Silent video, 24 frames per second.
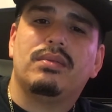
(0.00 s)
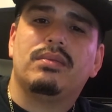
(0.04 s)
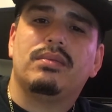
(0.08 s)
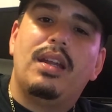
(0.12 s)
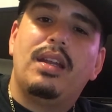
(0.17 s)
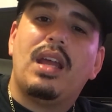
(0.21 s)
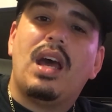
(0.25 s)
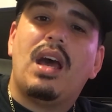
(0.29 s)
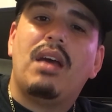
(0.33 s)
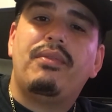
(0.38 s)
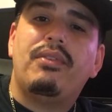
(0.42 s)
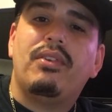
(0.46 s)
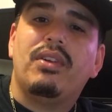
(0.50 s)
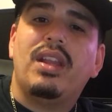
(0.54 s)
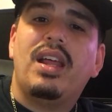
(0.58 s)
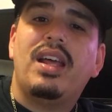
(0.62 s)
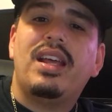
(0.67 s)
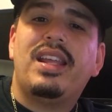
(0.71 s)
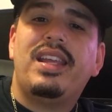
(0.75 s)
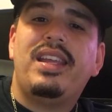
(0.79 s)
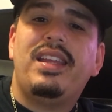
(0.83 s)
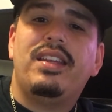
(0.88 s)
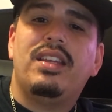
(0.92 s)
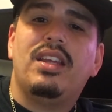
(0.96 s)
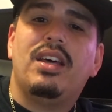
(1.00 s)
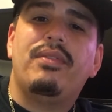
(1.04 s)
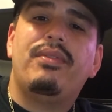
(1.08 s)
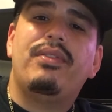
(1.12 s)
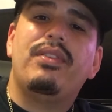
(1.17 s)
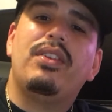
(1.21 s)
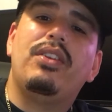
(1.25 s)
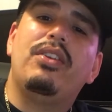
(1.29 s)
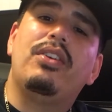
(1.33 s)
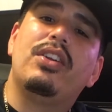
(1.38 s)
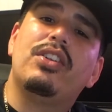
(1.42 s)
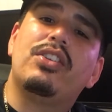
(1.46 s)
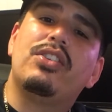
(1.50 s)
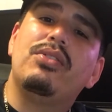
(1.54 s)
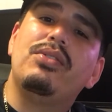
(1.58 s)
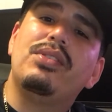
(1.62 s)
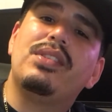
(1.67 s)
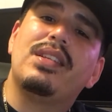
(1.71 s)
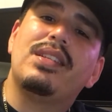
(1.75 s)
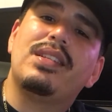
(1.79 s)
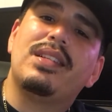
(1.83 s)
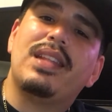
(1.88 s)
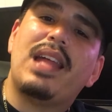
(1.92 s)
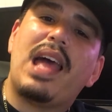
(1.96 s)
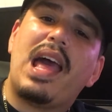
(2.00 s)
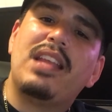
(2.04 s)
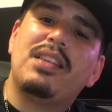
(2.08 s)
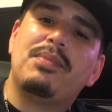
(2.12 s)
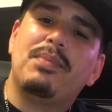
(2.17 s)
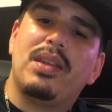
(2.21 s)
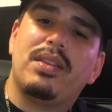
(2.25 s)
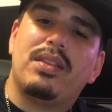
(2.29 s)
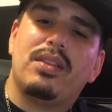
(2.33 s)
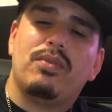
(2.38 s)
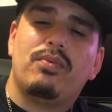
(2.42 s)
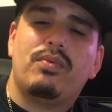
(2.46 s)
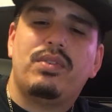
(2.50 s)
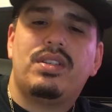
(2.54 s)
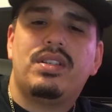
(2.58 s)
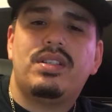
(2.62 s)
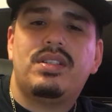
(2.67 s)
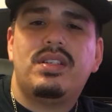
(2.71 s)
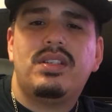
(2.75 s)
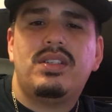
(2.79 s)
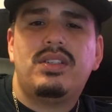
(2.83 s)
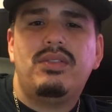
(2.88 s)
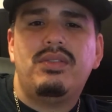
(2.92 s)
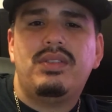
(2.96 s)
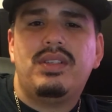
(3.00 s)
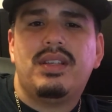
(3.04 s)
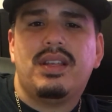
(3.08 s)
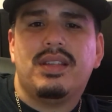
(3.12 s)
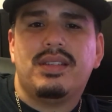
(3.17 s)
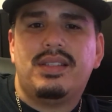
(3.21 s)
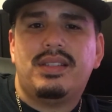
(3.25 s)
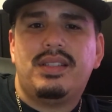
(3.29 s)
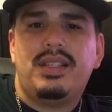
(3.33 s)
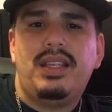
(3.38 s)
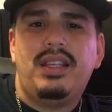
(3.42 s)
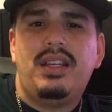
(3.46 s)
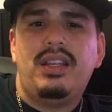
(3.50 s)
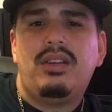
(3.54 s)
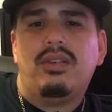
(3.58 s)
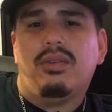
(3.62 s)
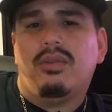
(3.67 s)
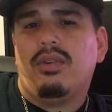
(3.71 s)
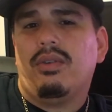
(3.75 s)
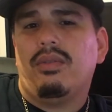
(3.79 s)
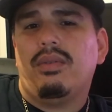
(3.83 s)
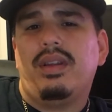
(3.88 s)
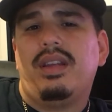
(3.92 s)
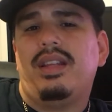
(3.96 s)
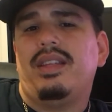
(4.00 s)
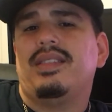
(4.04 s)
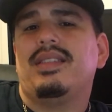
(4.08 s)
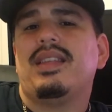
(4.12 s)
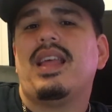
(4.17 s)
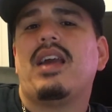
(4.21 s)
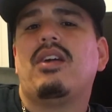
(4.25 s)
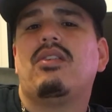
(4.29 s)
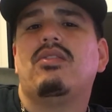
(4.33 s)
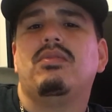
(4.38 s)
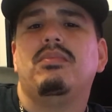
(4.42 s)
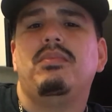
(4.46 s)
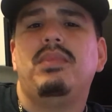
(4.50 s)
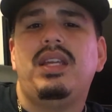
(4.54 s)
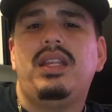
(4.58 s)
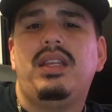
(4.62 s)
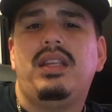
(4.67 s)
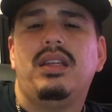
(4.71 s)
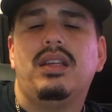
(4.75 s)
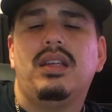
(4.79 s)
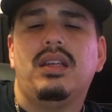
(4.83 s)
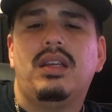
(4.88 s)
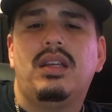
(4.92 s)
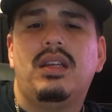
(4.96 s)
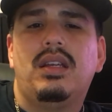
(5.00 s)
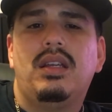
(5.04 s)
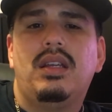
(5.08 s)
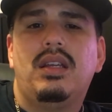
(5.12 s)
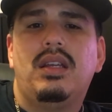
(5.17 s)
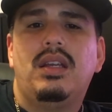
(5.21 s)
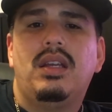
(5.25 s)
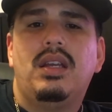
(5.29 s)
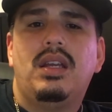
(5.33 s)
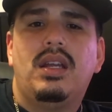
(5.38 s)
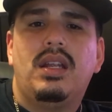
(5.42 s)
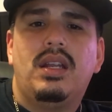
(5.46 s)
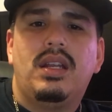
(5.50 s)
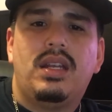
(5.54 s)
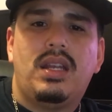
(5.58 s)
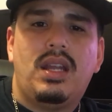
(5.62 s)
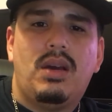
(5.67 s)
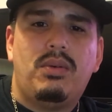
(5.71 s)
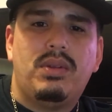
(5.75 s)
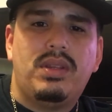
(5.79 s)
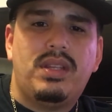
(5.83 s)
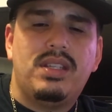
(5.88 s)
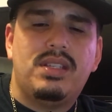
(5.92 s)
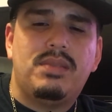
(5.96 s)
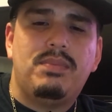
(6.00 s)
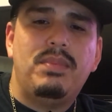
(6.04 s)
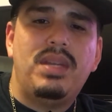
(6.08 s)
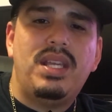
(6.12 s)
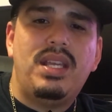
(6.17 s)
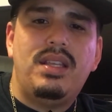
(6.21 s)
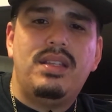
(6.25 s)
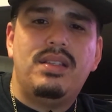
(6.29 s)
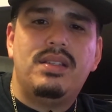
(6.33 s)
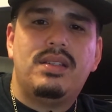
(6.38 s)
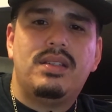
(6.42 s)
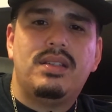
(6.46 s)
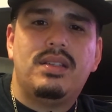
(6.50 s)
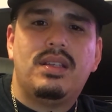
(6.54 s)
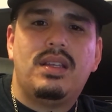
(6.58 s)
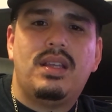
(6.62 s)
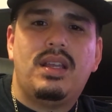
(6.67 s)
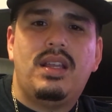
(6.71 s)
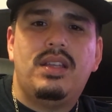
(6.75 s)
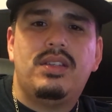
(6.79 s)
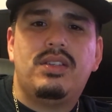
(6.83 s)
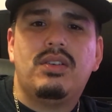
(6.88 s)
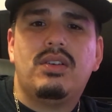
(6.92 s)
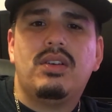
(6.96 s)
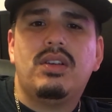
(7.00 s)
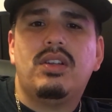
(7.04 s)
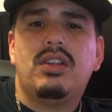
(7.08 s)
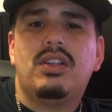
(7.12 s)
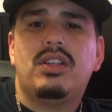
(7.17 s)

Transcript: Now, if you're lucky enough, you could choose this last method, which is just using a seeded or already cycled media. Now what this means is you're going